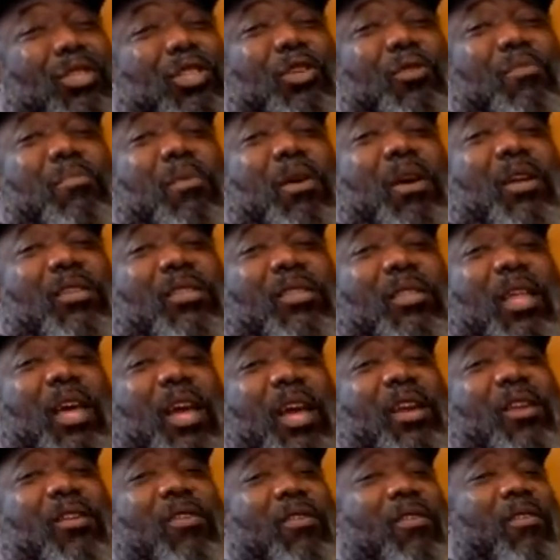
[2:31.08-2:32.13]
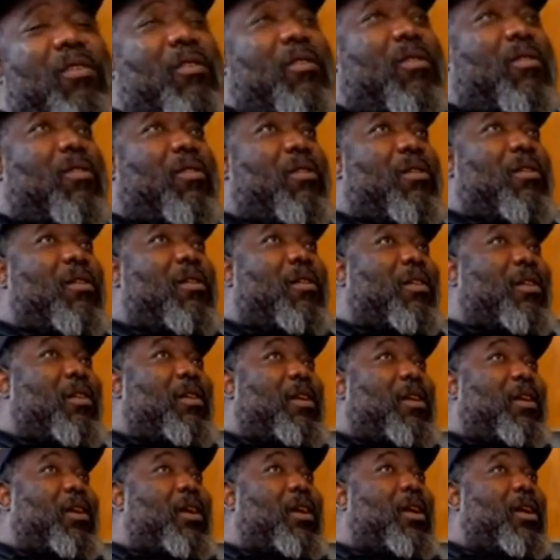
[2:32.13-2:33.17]
two months later,
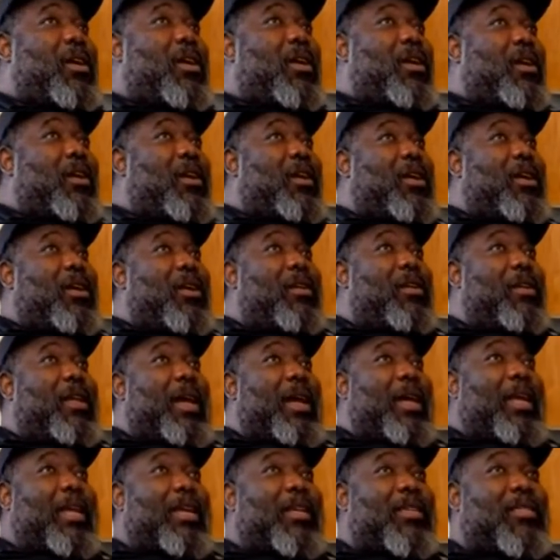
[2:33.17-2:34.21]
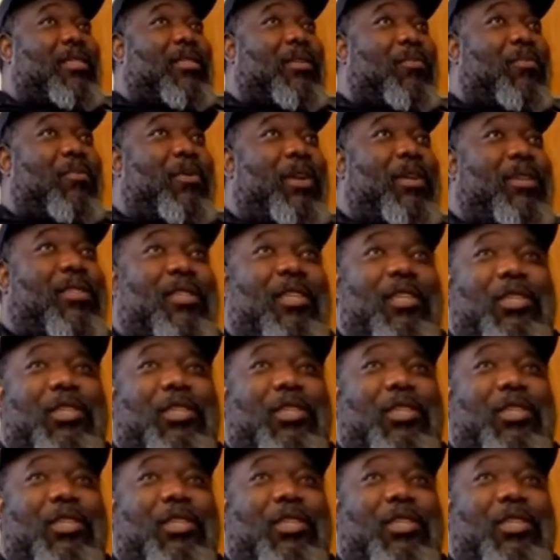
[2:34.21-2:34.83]
and I guess the rest,